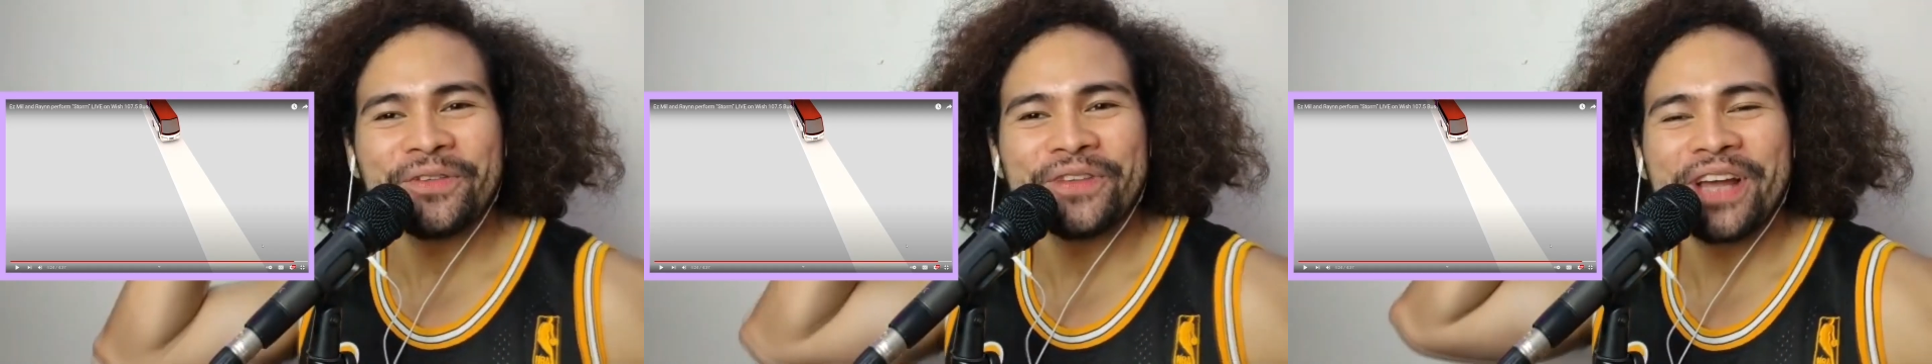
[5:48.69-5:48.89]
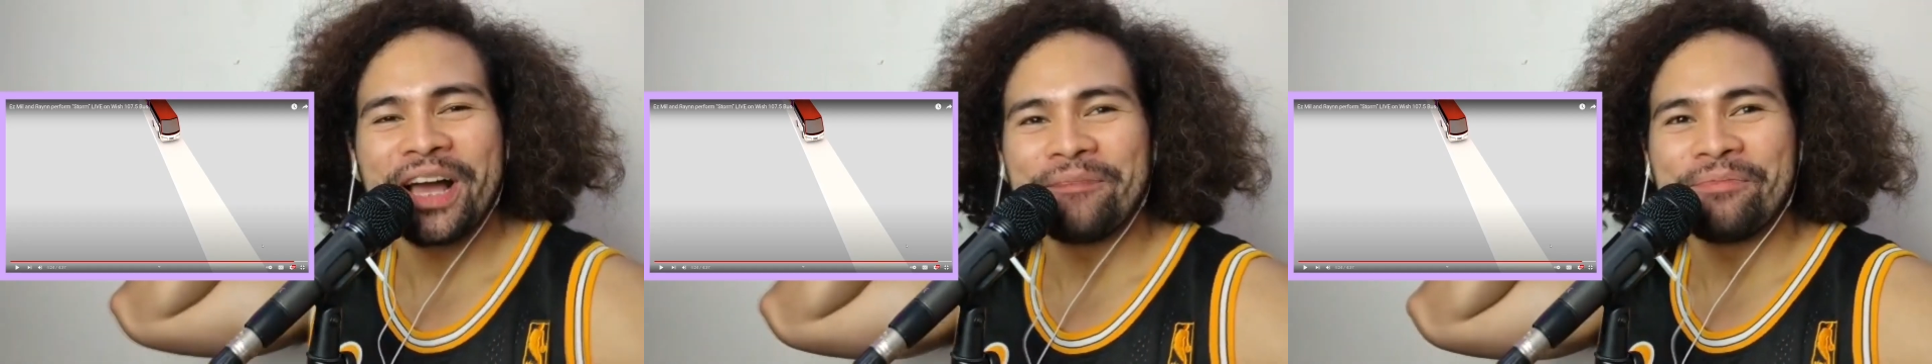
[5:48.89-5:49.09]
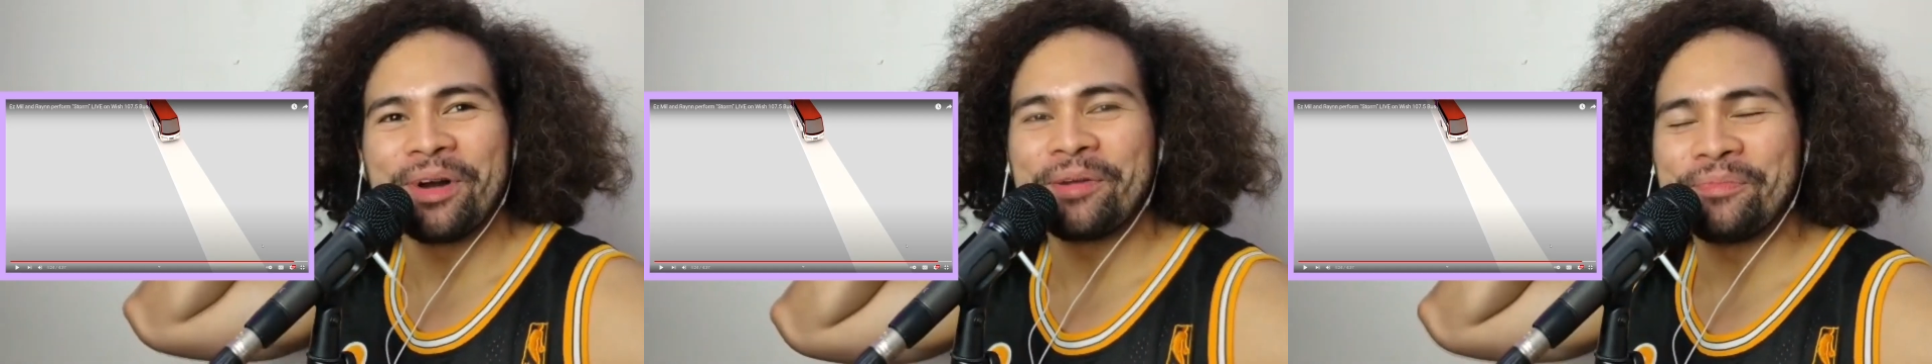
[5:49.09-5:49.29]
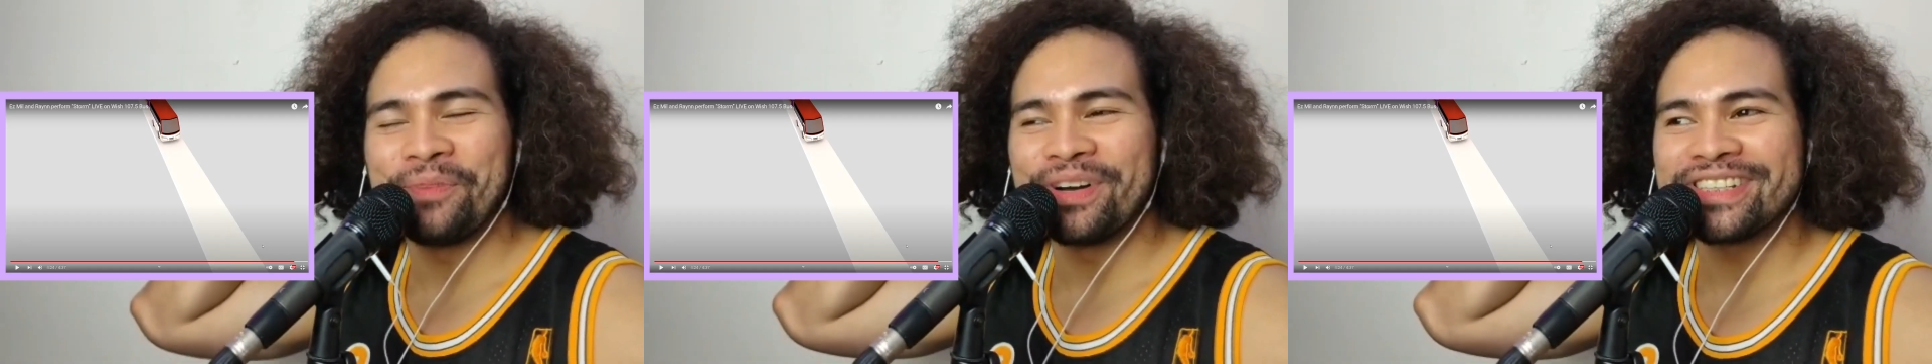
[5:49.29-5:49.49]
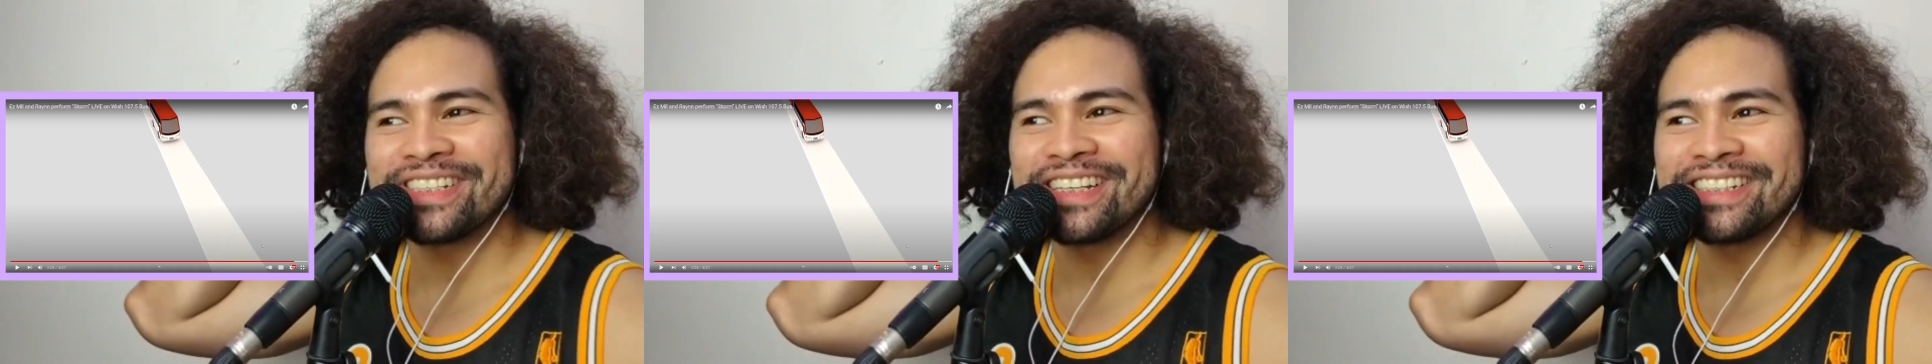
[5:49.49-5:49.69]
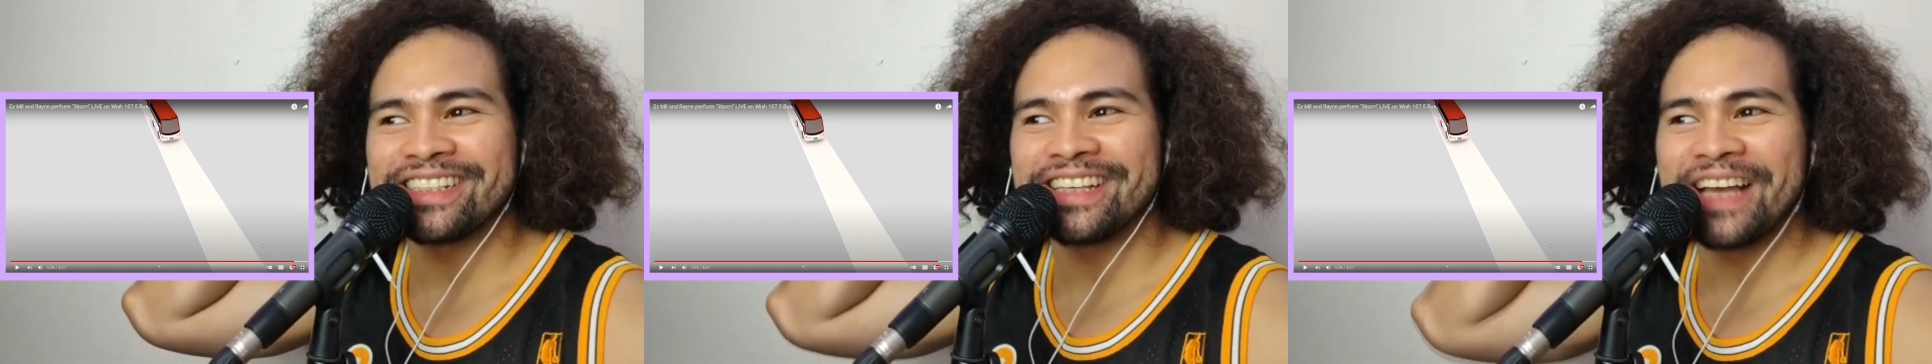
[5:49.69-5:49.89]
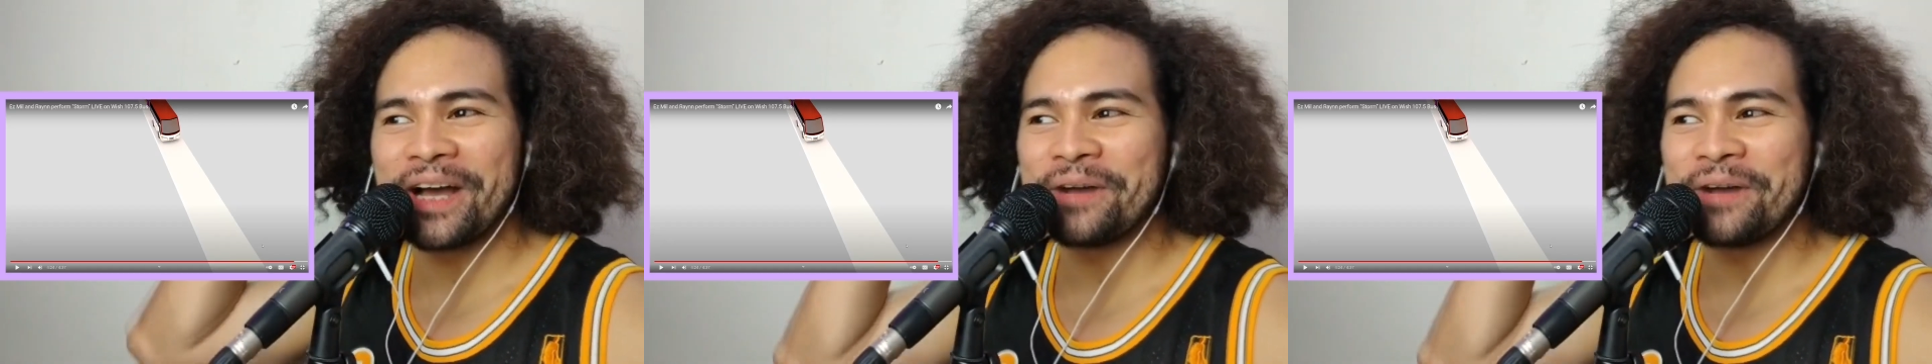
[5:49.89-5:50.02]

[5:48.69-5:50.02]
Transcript: ako nakapag-pause kasi I